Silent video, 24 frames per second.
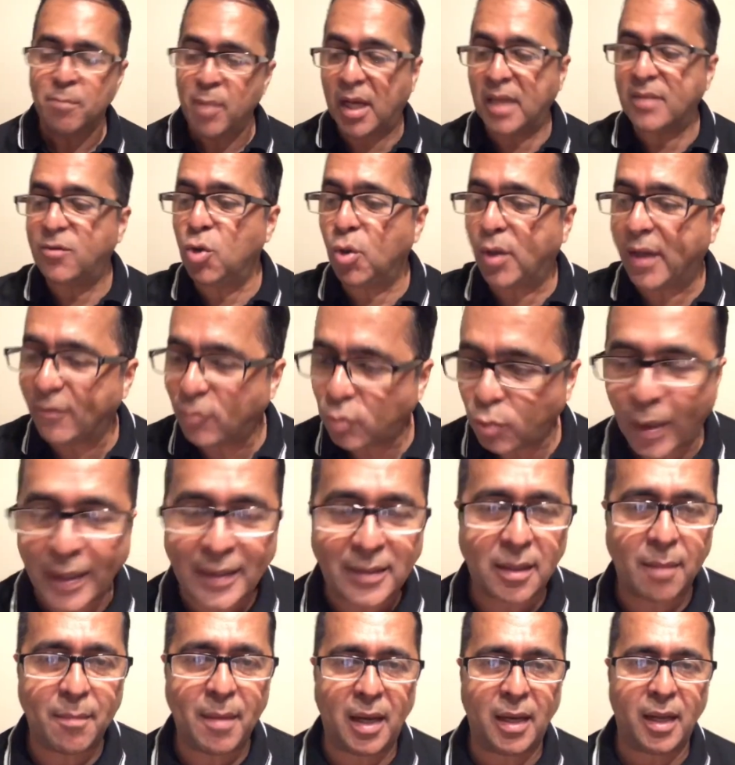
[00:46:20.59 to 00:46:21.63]
Because you give
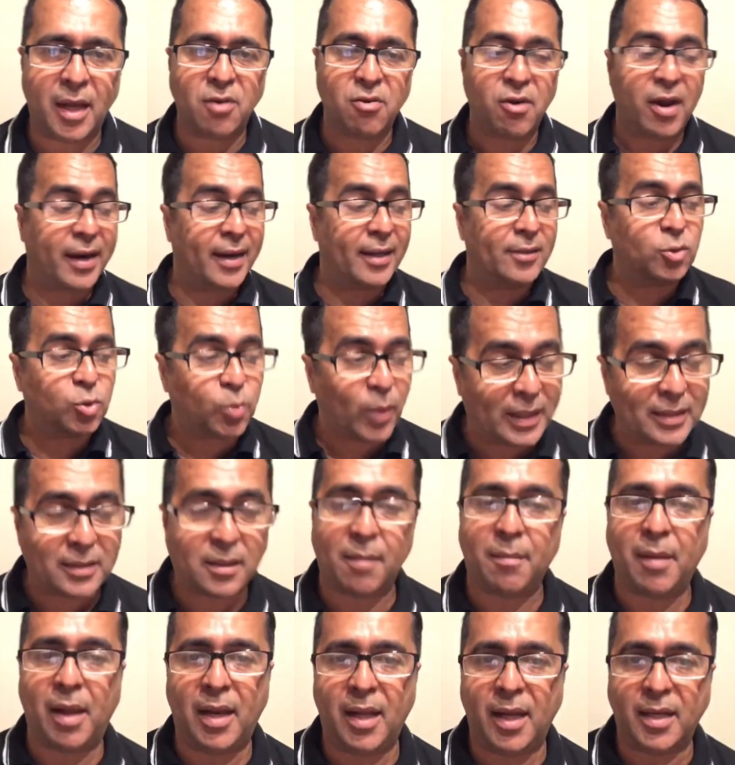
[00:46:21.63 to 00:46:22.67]
20 million red and
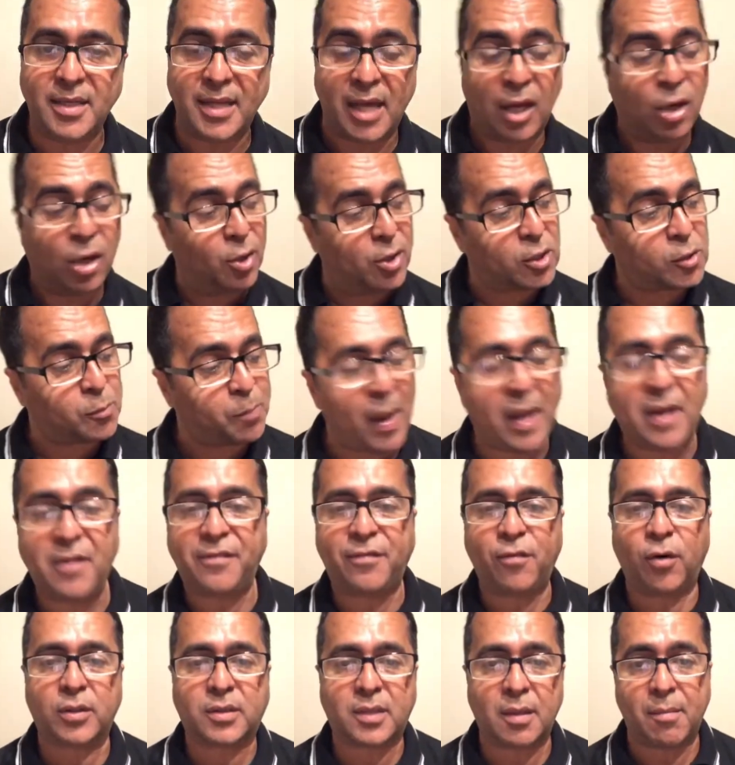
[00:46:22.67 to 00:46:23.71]
20 million yellow, you
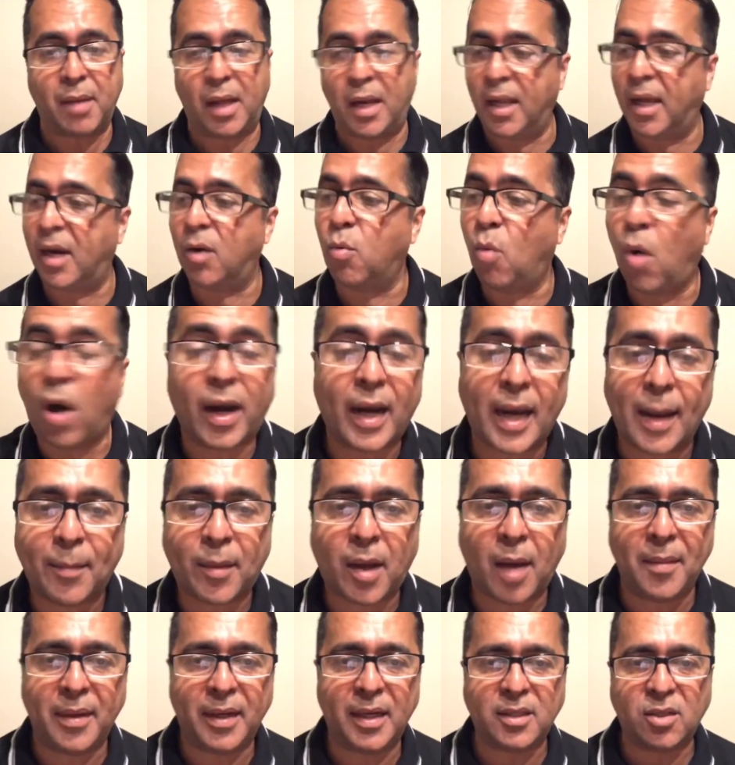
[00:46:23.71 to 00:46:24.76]
spend 40 million, one of
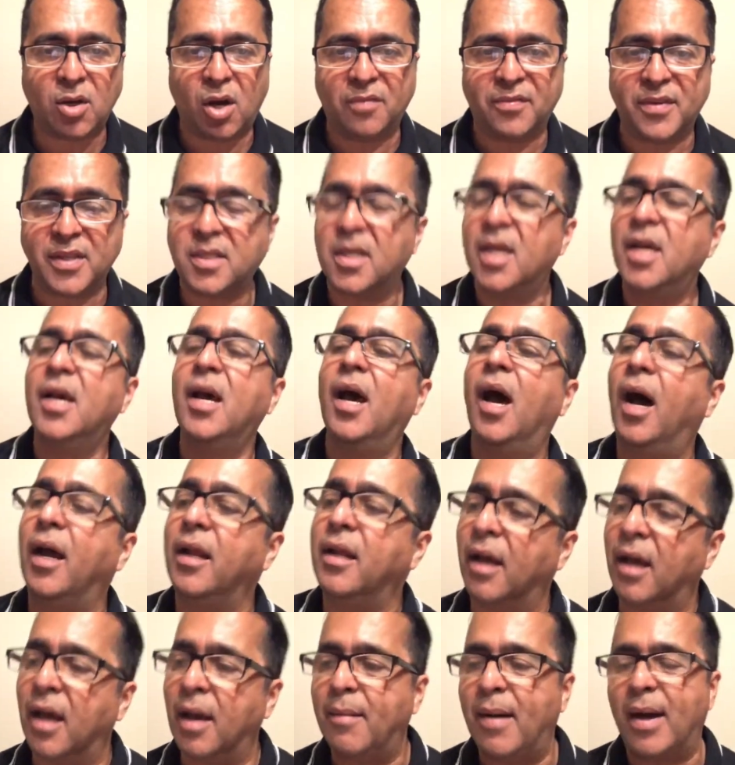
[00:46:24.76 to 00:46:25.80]
them come into office,
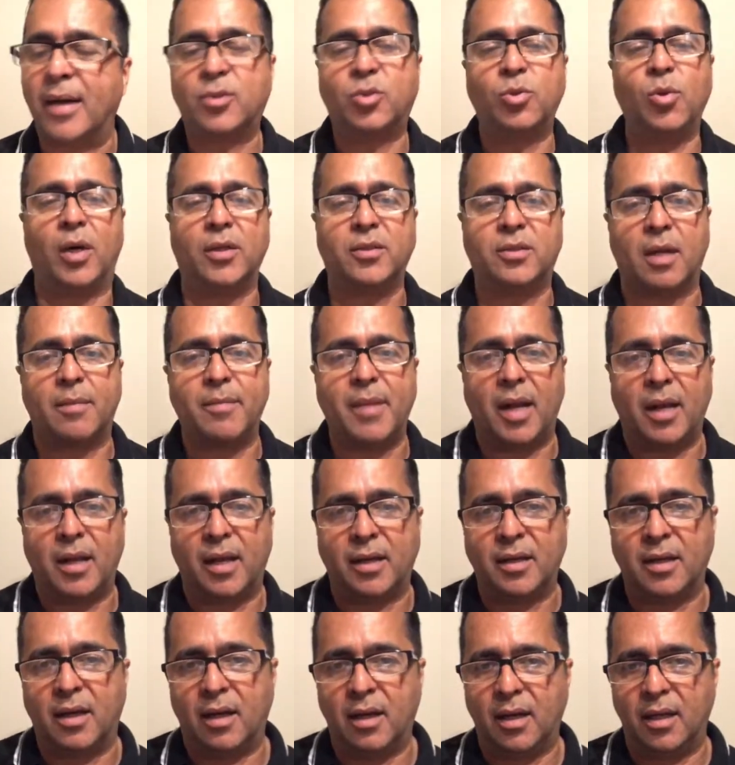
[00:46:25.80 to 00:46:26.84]
and you give back $200
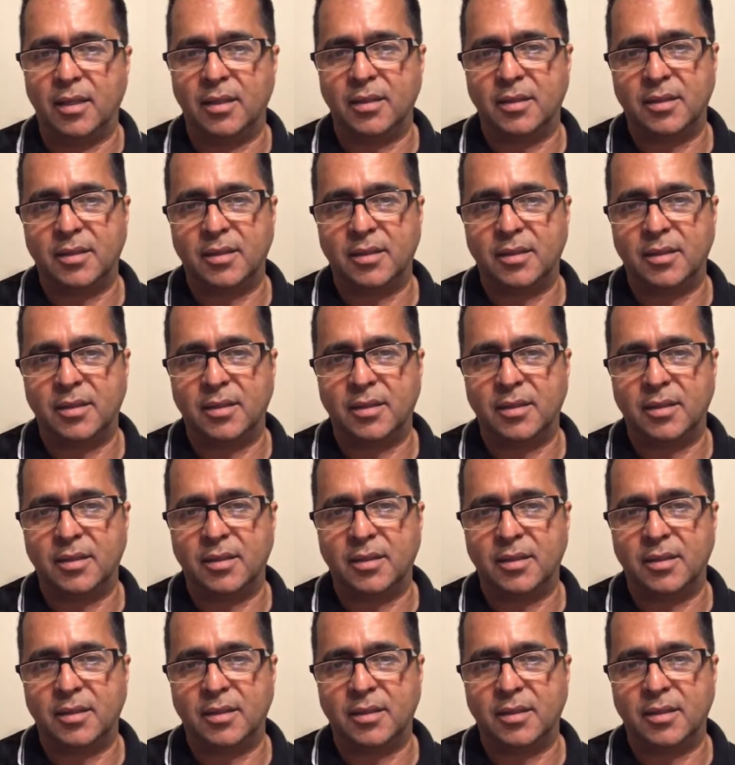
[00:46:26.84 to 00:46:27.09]
million.